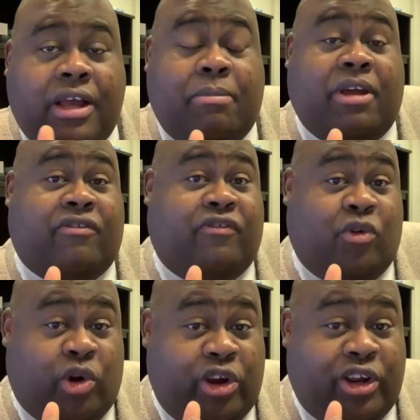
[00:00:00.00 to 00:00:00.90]
I'm like,
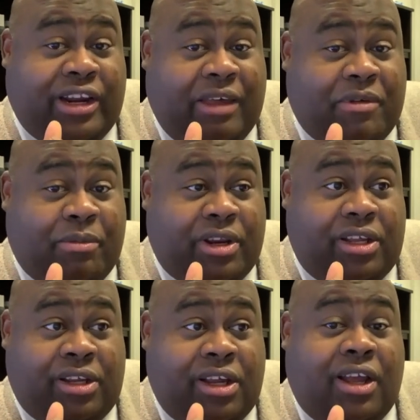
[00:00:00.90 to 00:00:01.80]
four? You're going to give me the
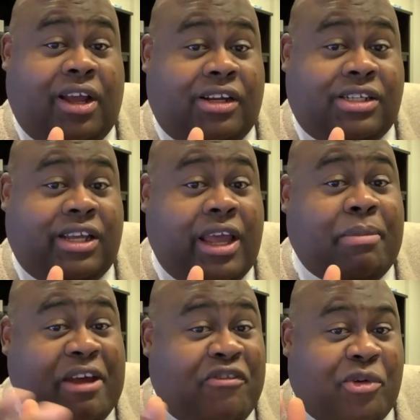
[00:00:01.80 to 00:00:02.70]
money? She said, yeah,
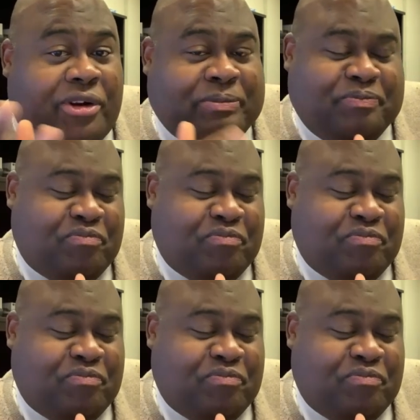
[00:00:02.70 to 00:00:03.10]
buy four.